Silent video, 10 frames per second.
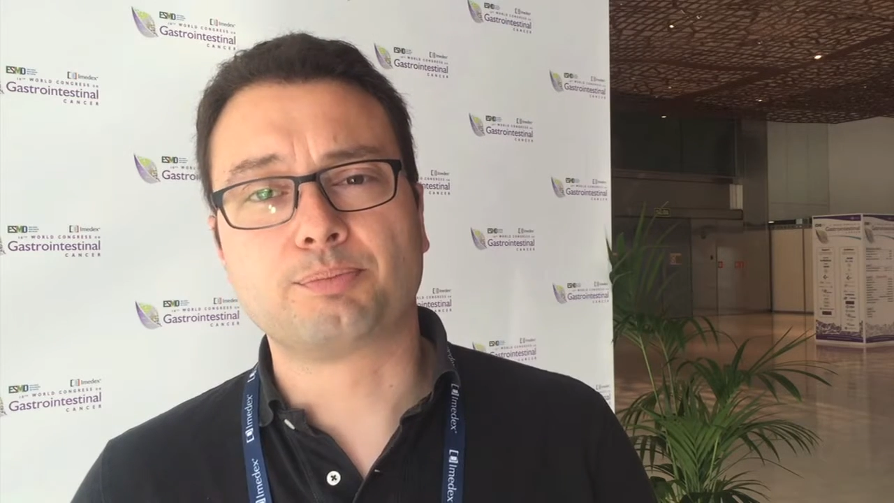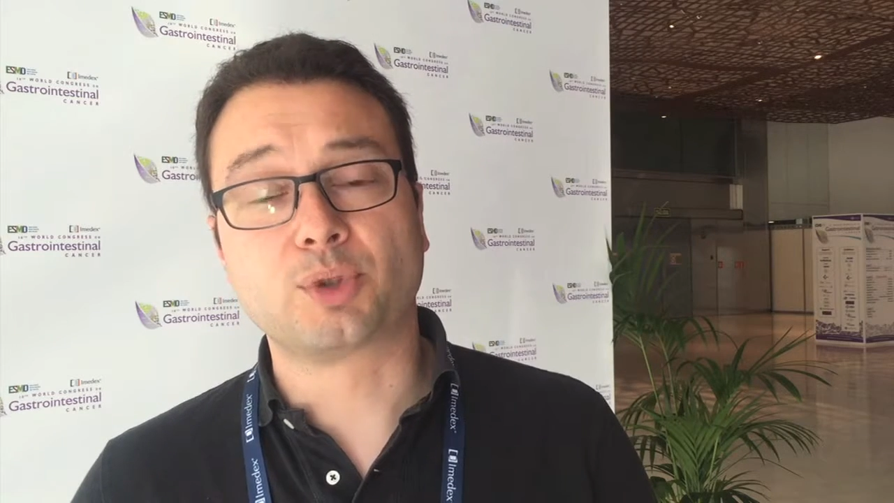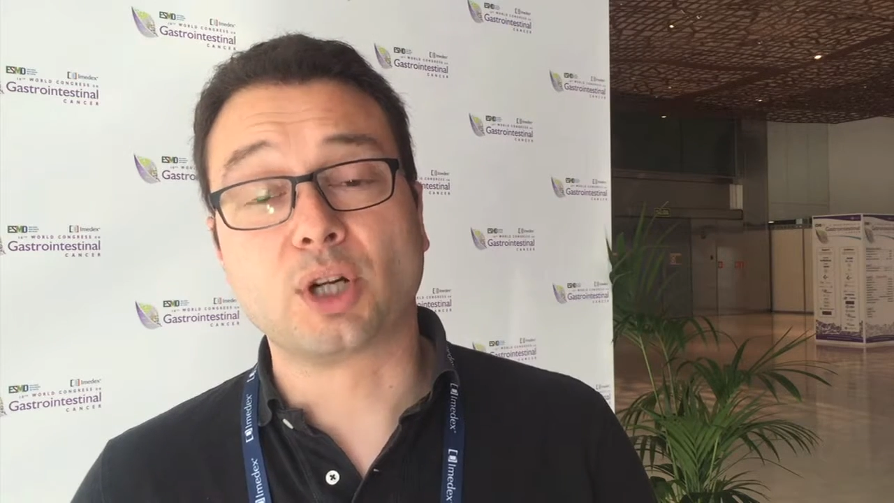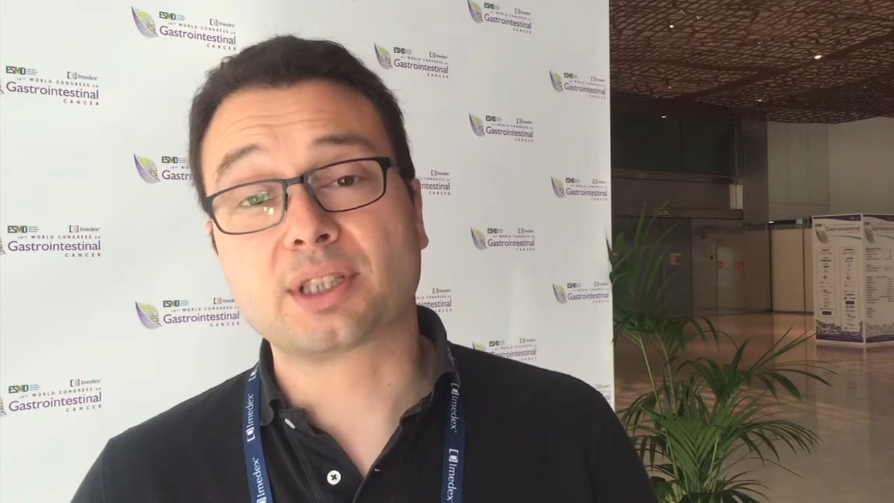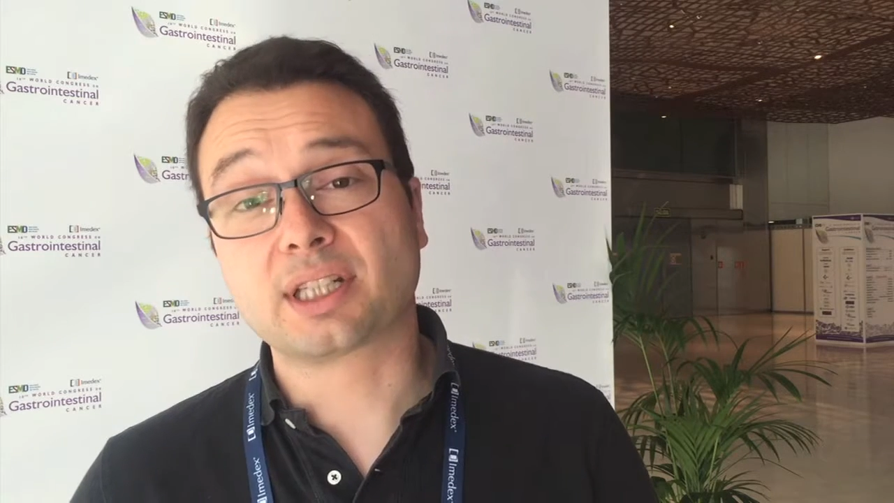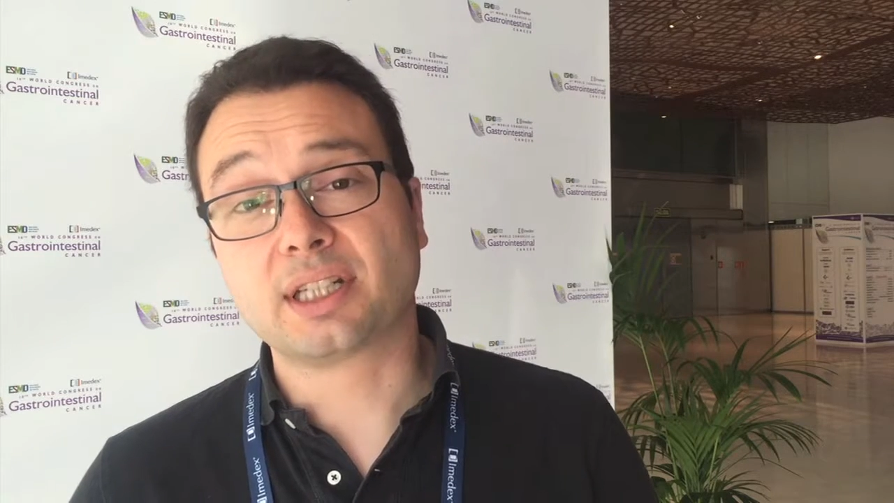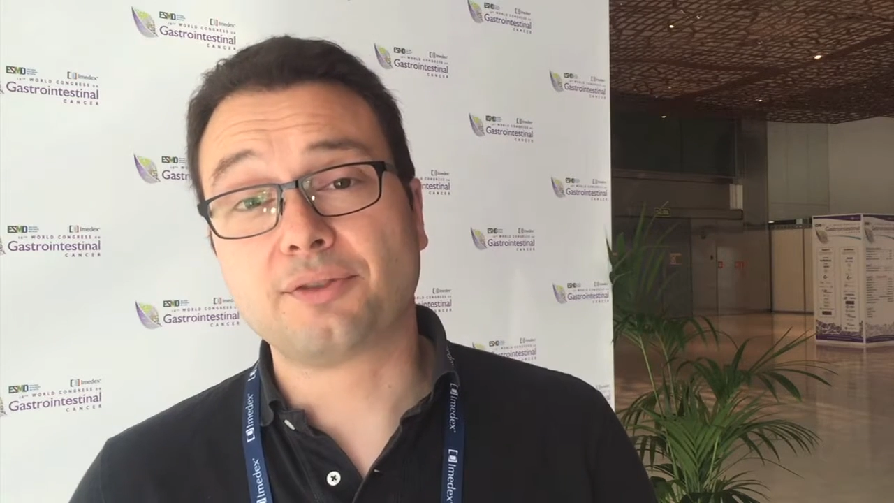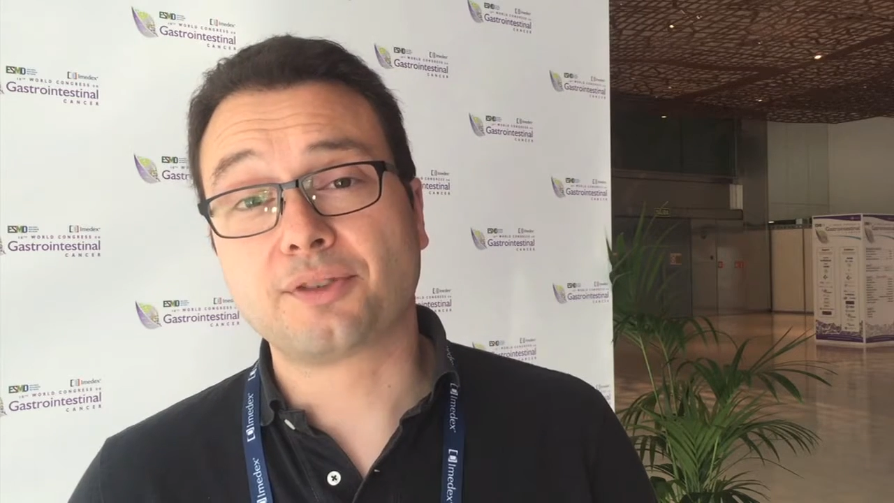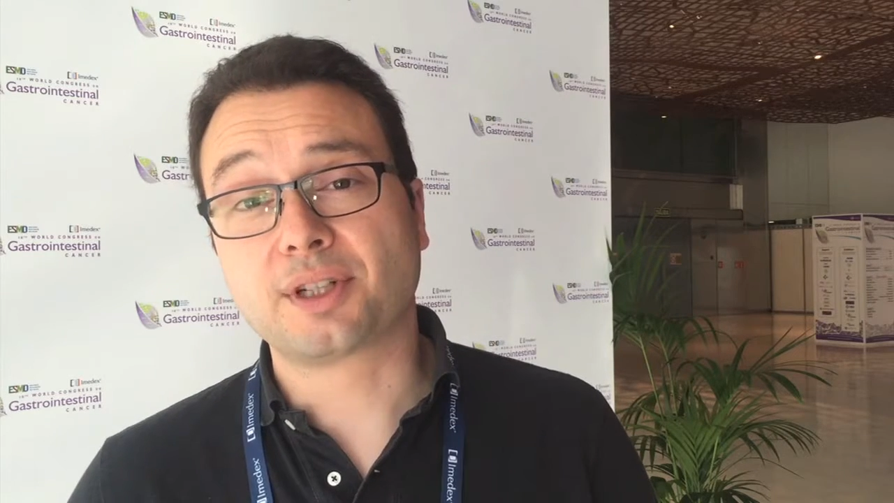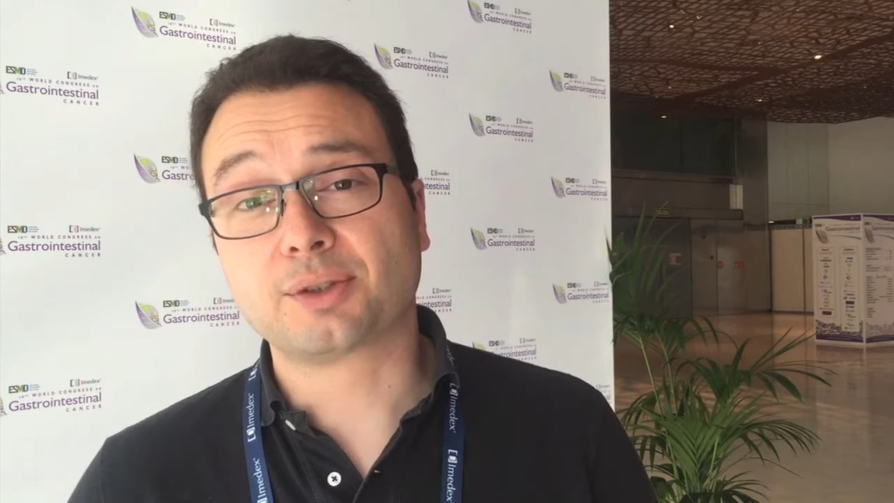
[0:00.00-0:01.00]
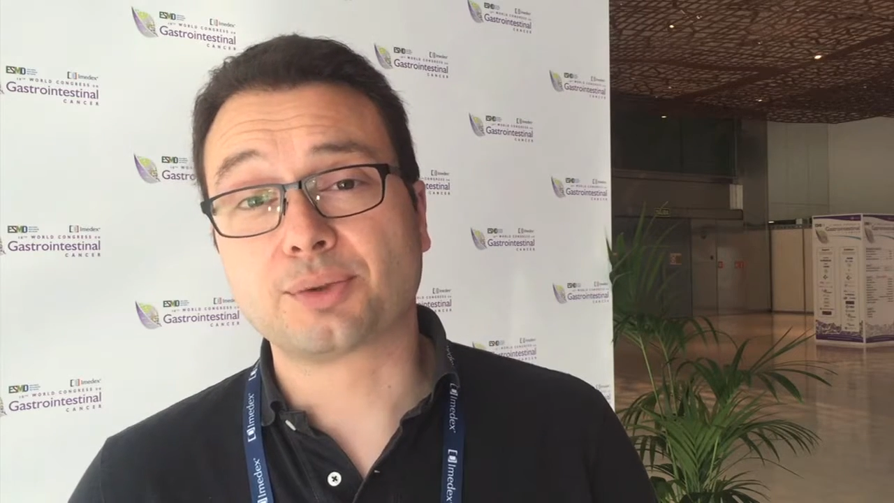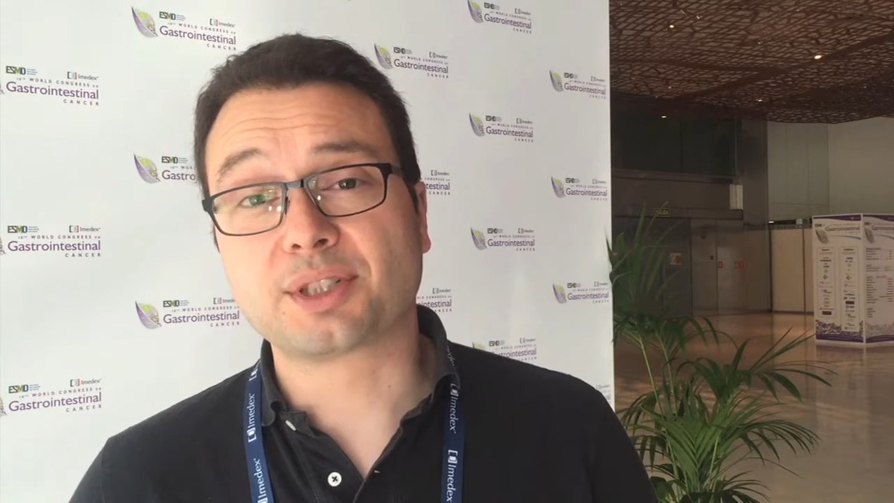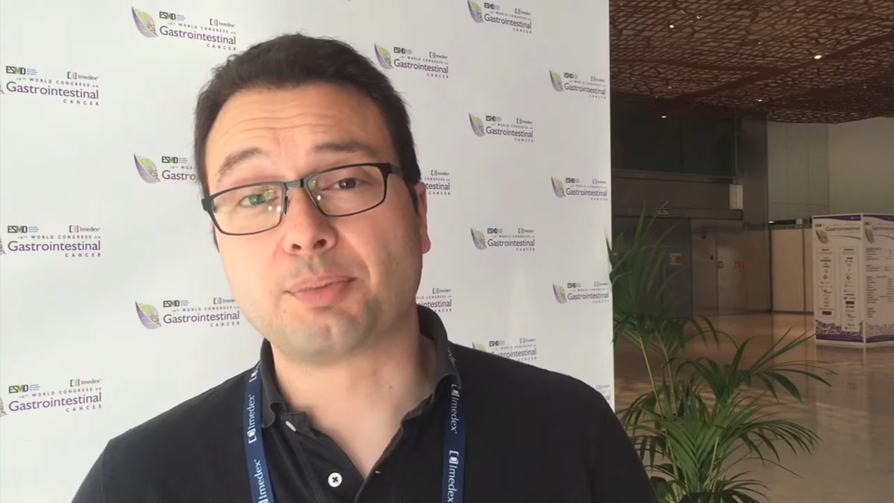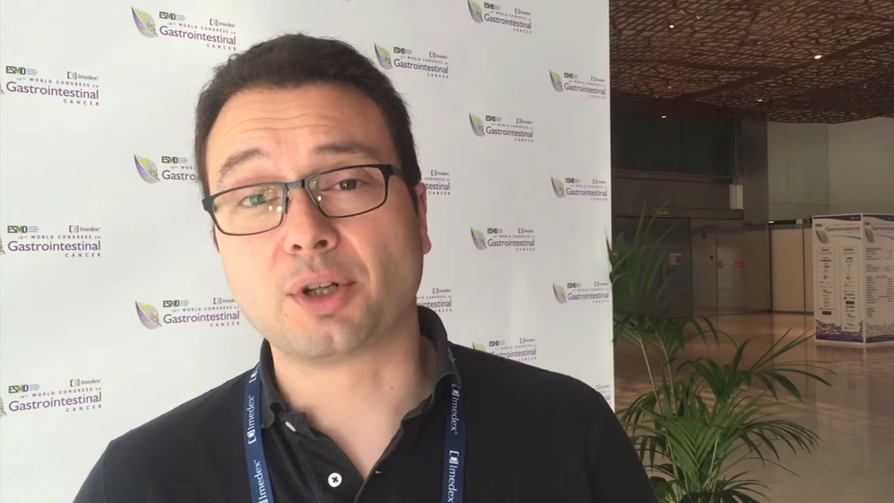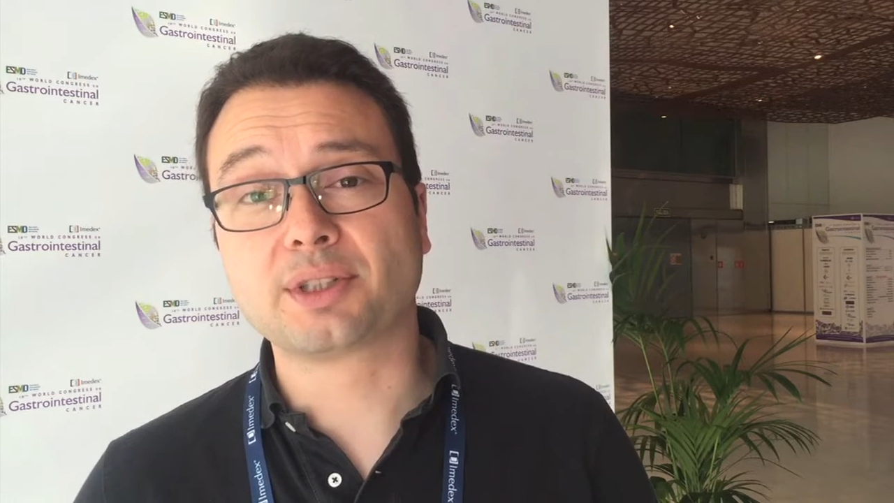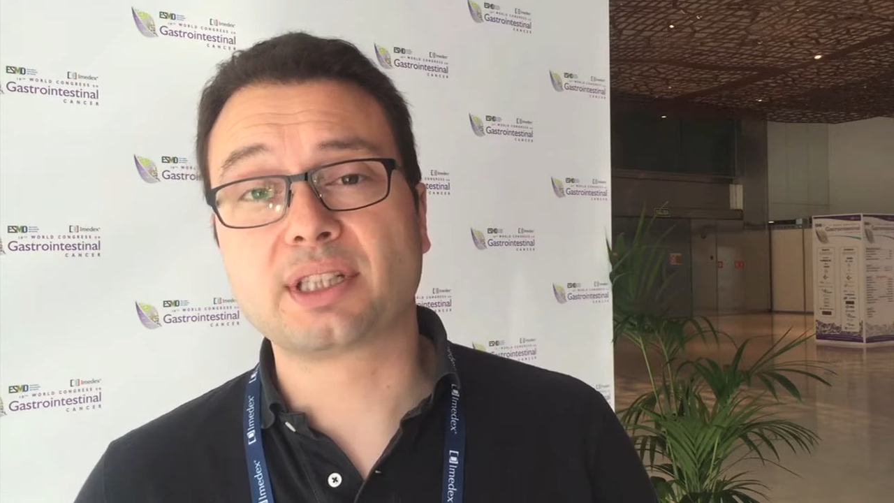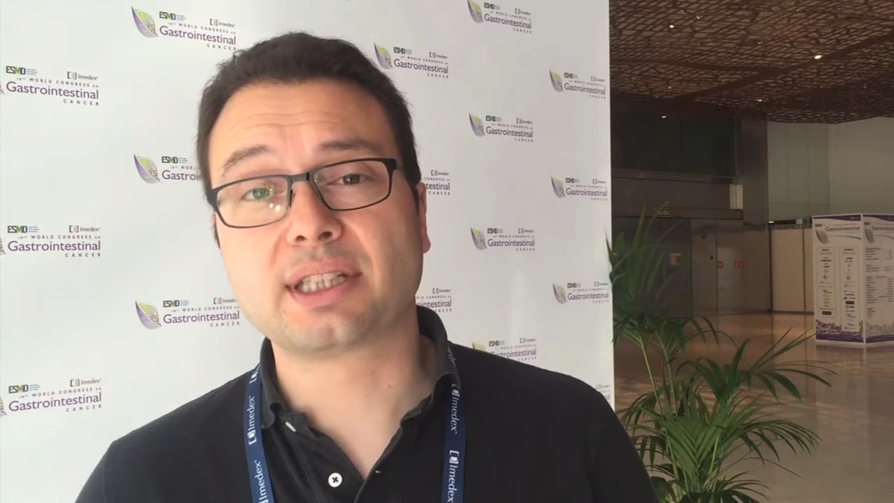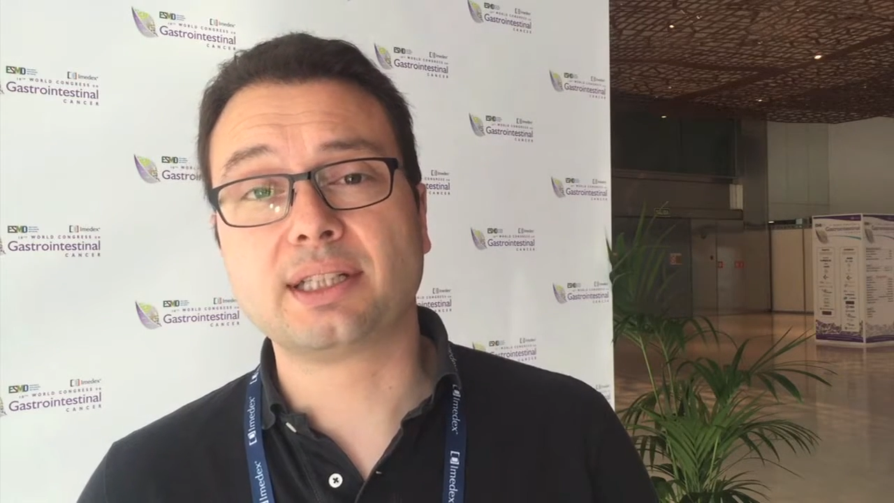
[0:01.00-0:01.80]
brought significant responses